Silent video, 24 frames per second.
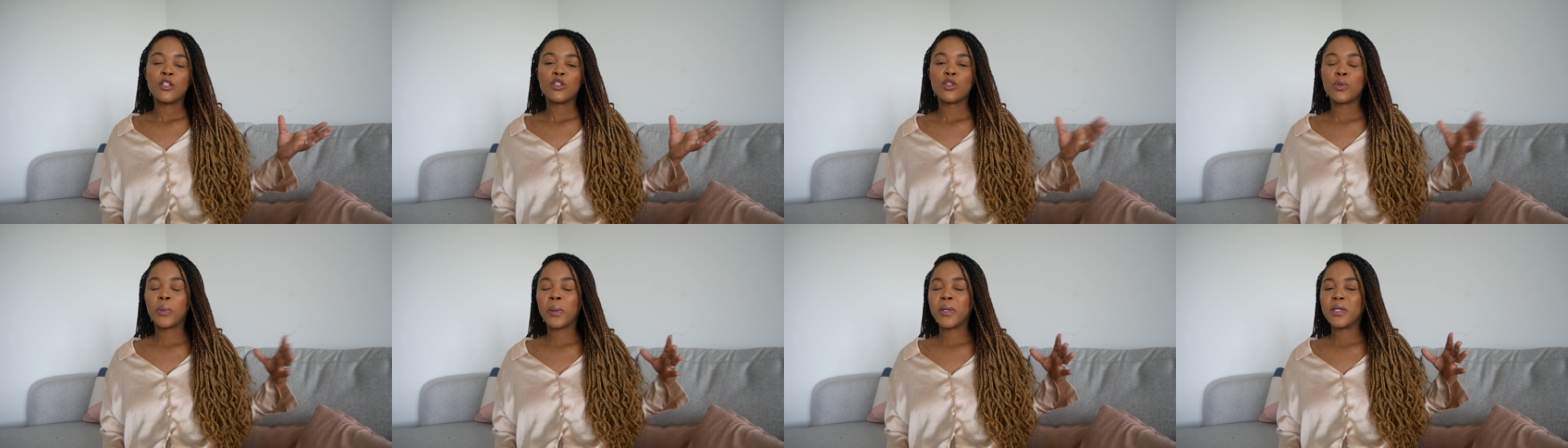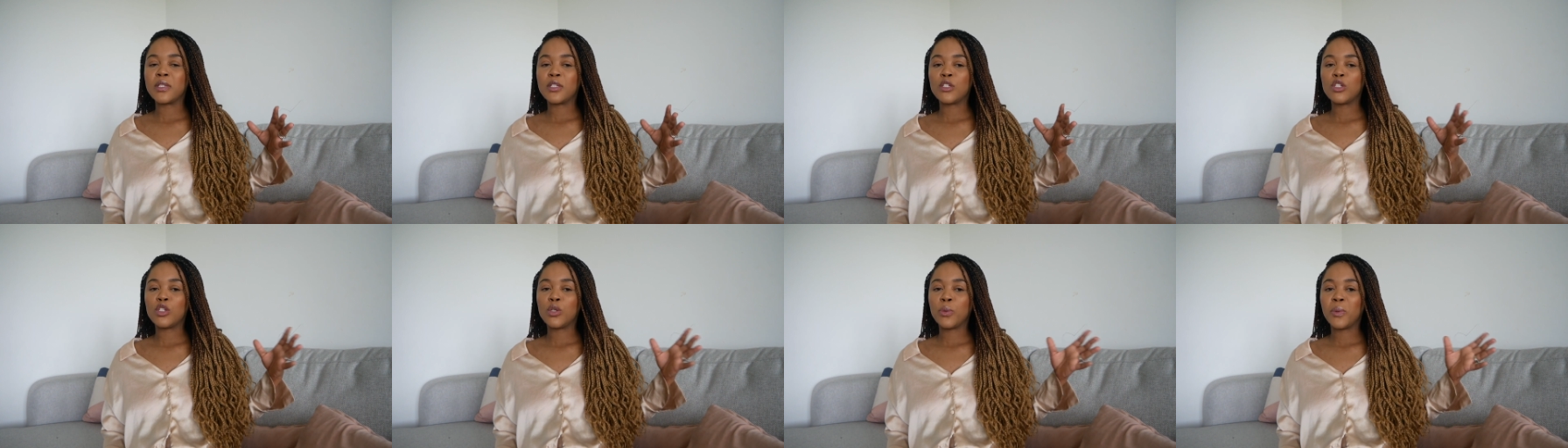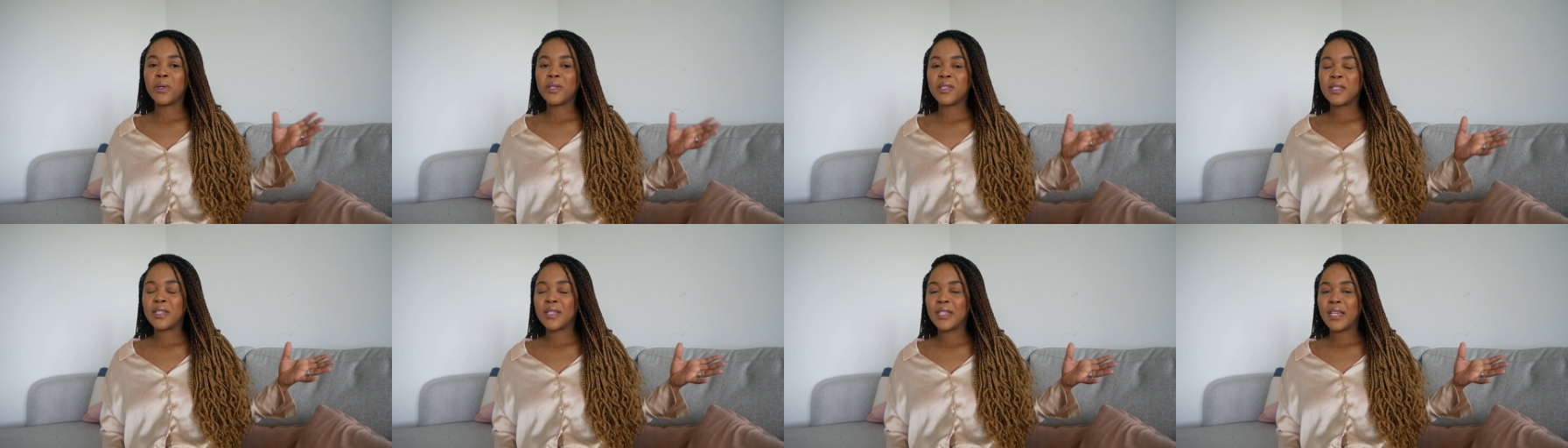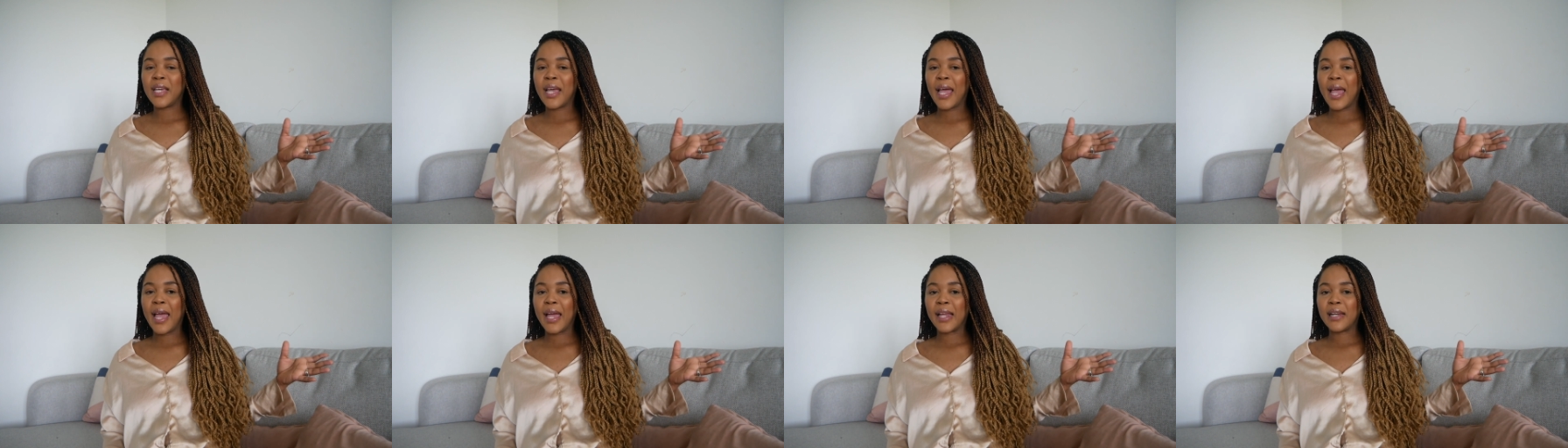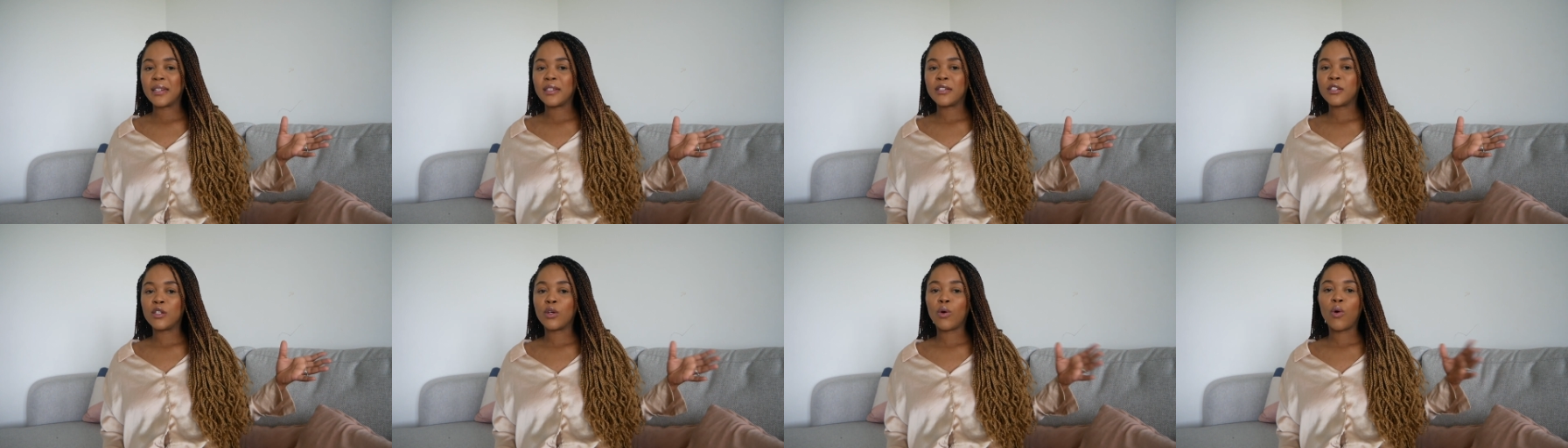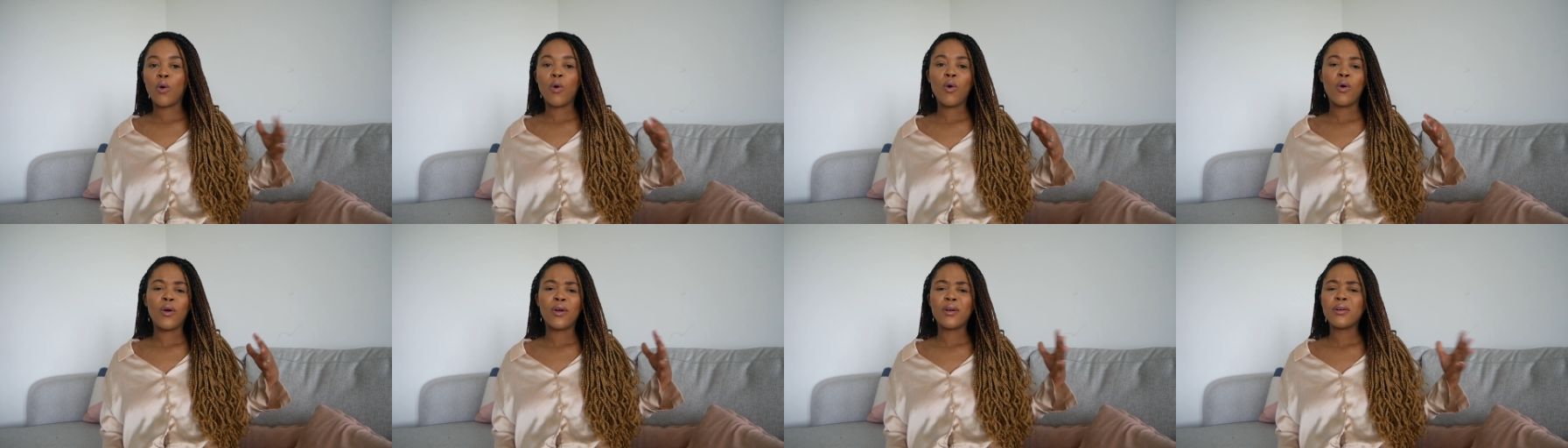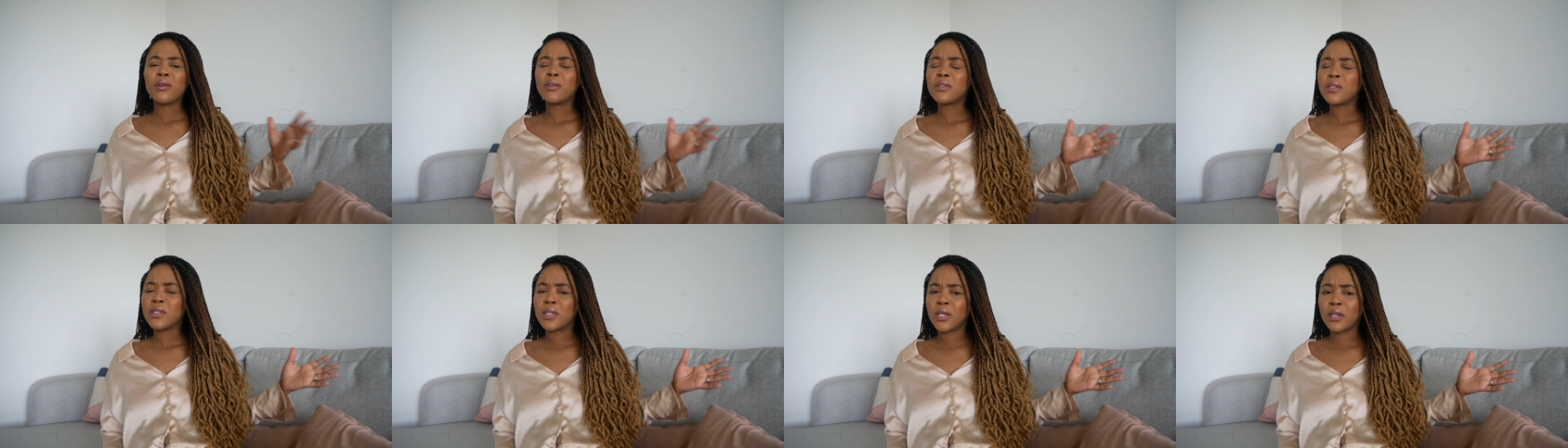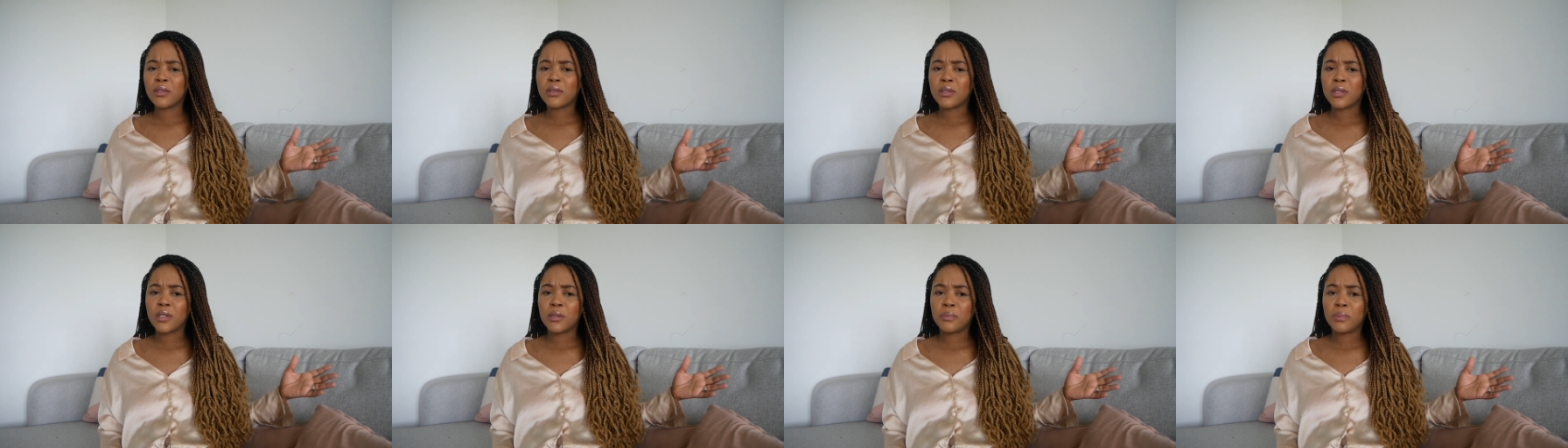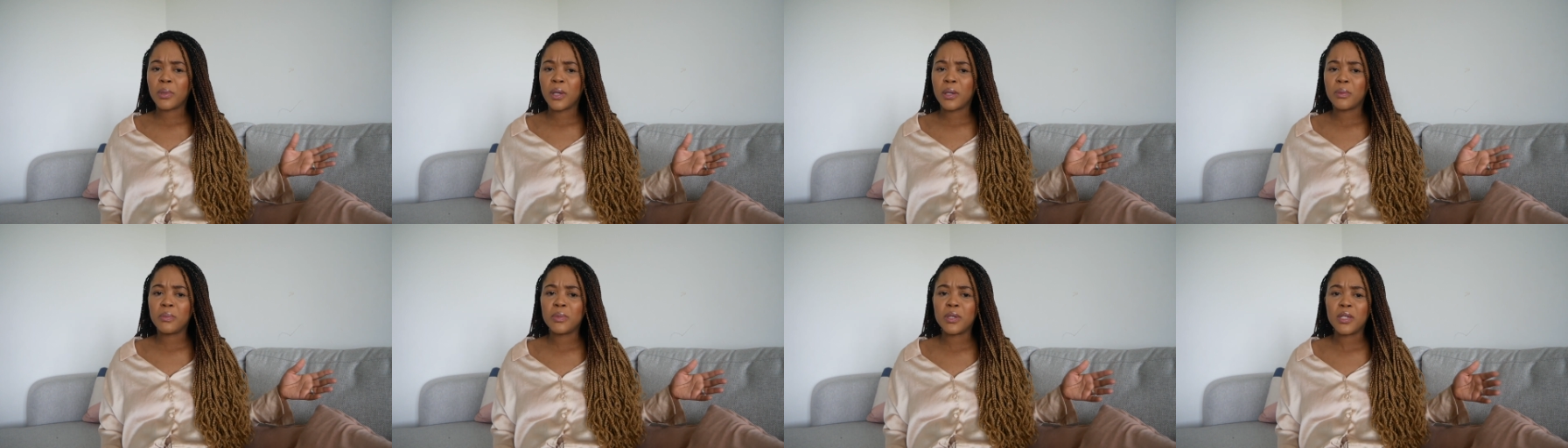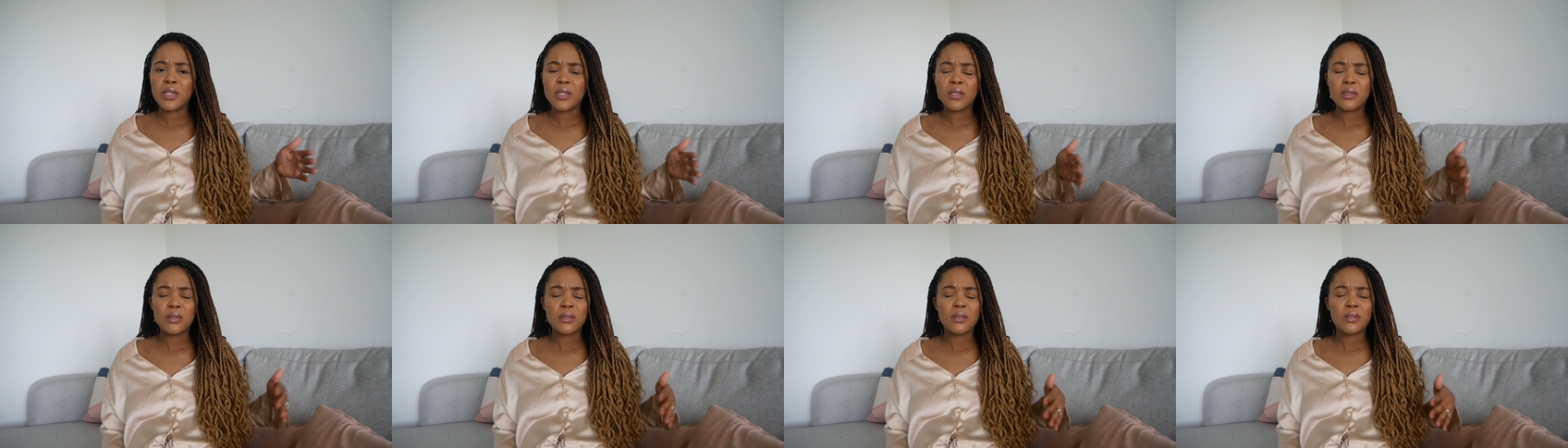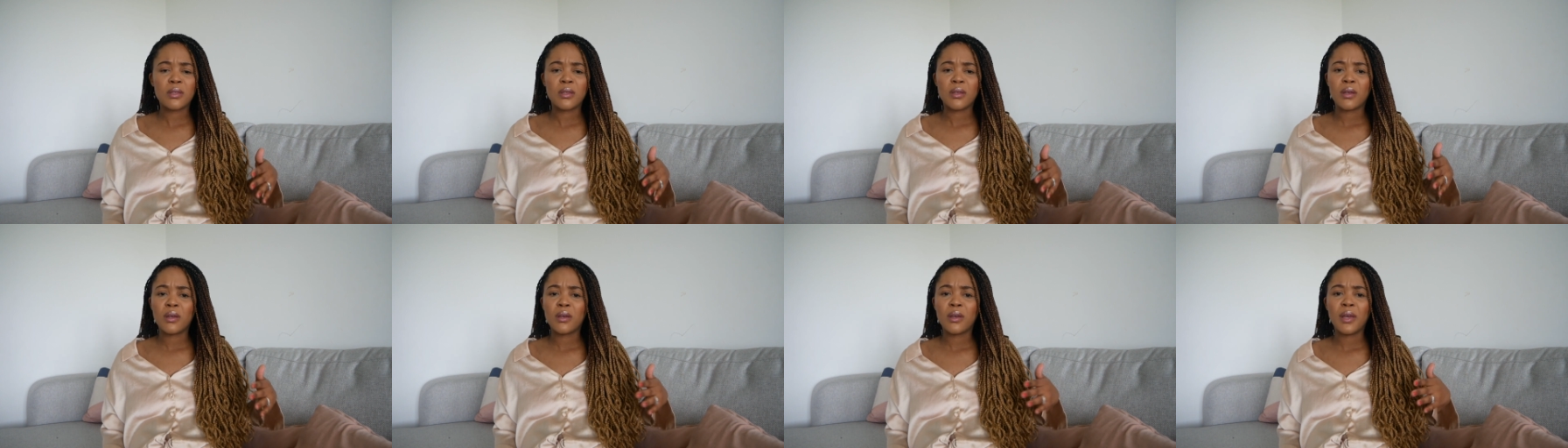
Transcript: twins towards the end or singleton babies